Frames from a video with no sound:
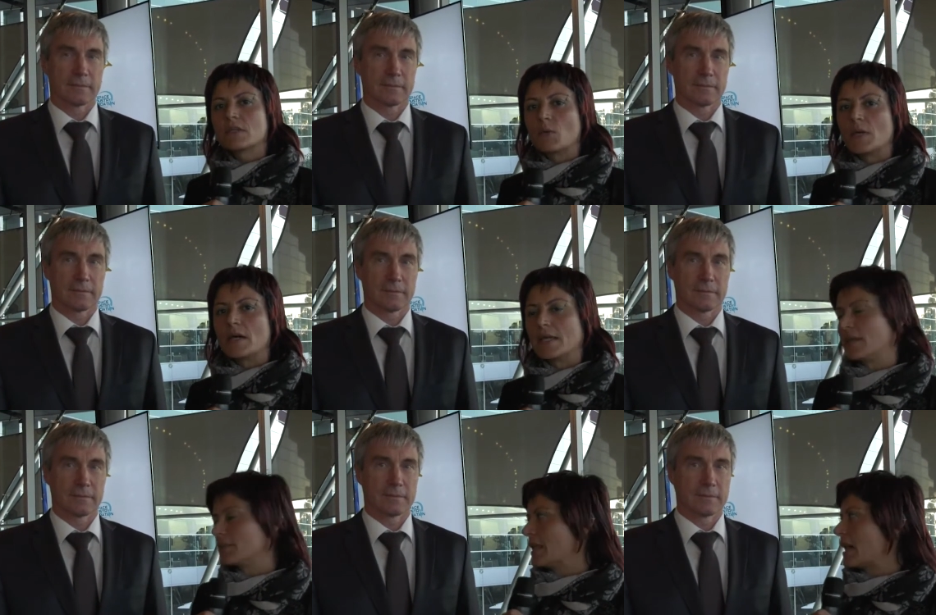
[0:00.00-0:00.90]
Speaker 1: Uh, we are
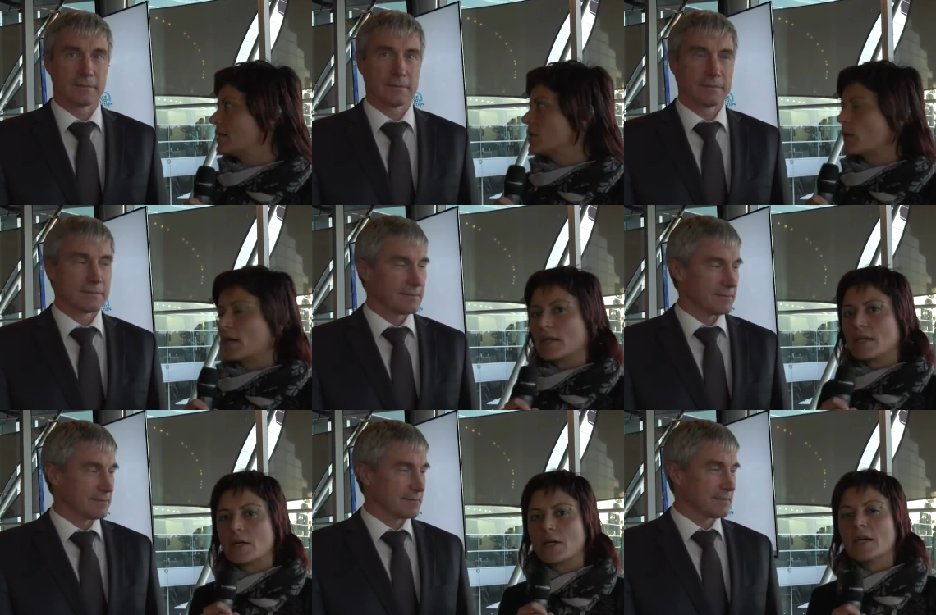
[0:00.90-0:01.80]
in Adelaide. We
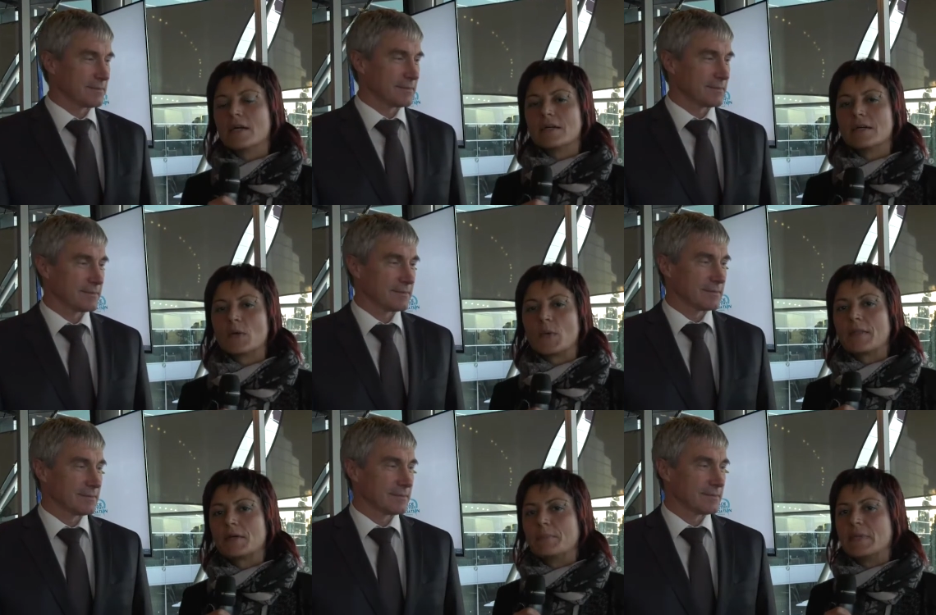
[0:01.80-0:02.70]
are here uh,
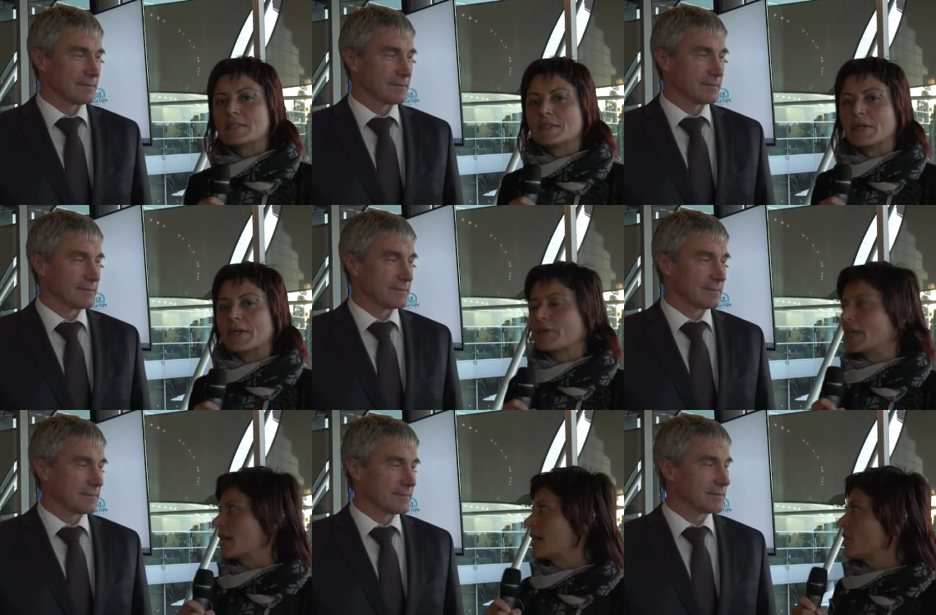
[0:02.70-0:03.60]
with uh, Mr.
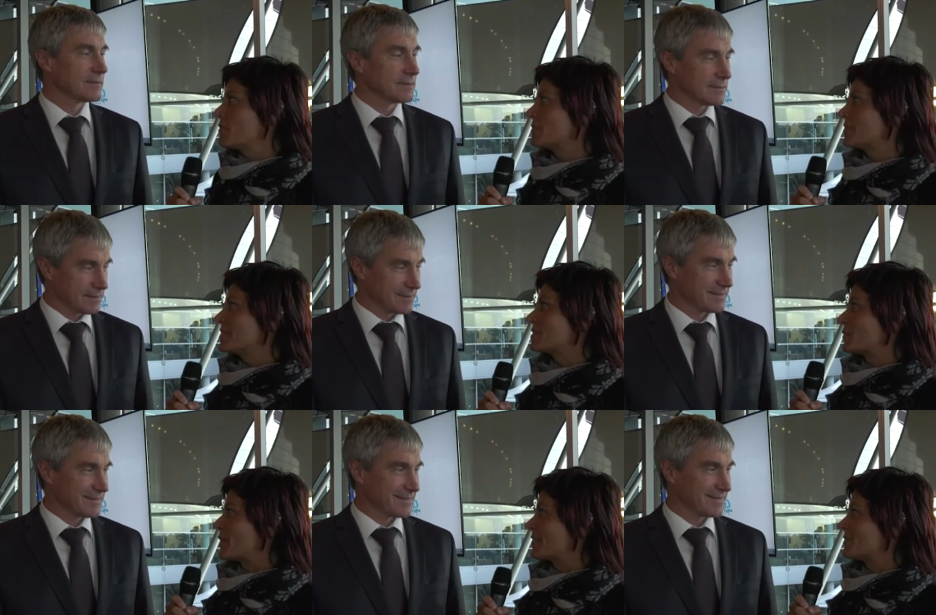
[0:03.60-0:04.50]
Krikalev. Uh,
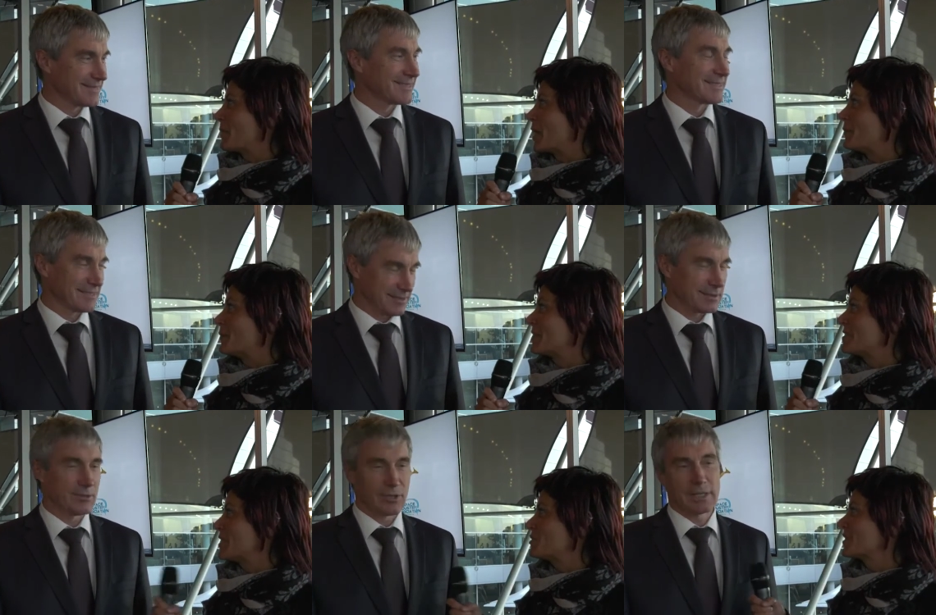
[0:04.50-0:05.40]
is correct my
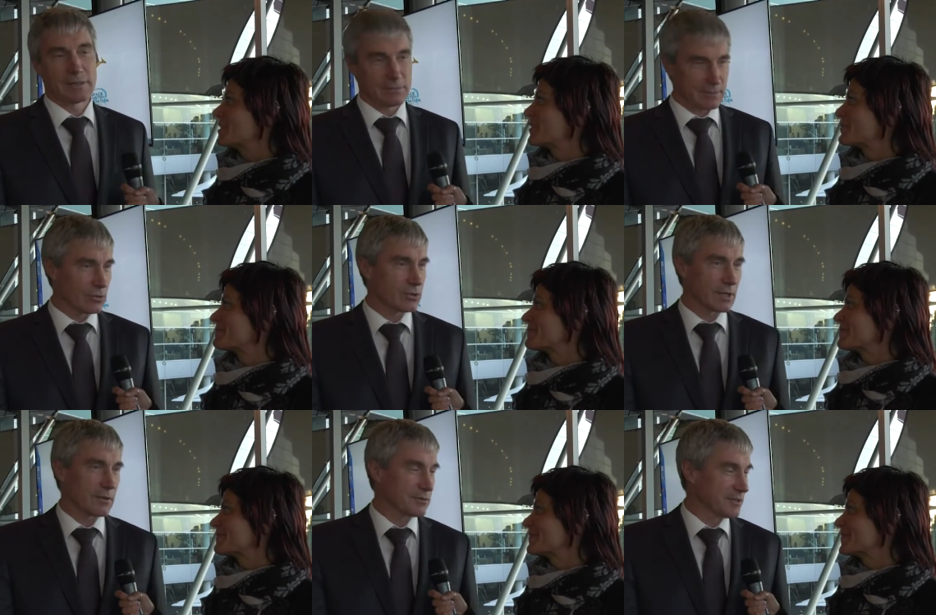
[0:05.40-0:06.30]
pronunciation? Right.
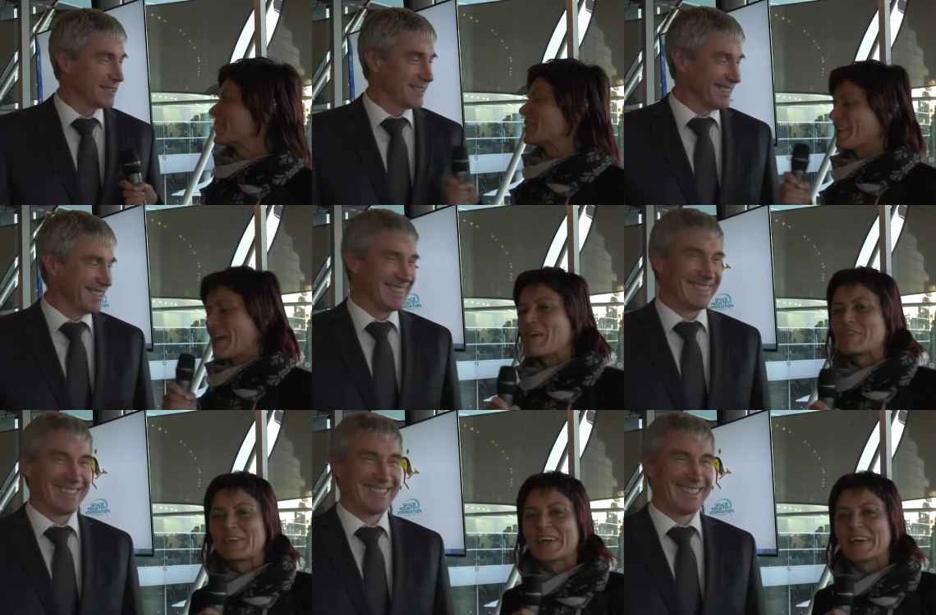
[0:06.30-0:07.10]
Good enough. Good enough,